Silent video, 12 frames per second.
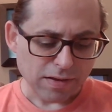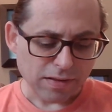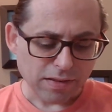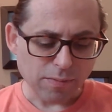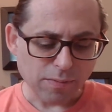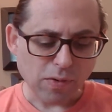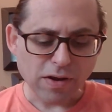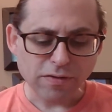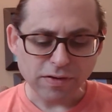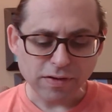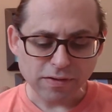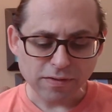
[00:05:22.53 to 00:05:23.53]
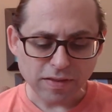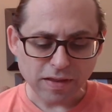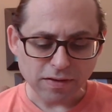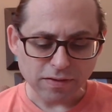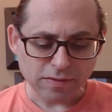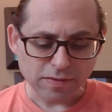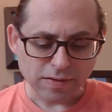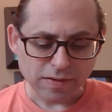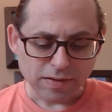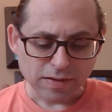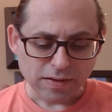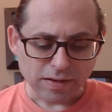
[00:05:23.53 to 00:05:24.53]
The impression is this.
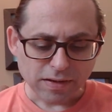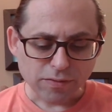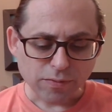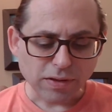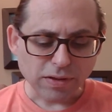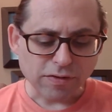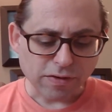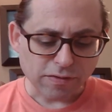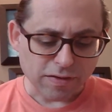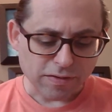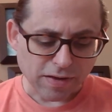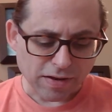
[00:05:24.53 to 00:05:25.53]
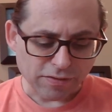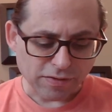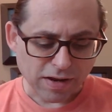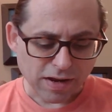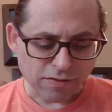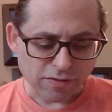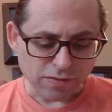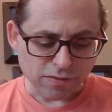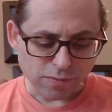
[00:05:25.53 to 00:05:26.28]
It's really just this agitation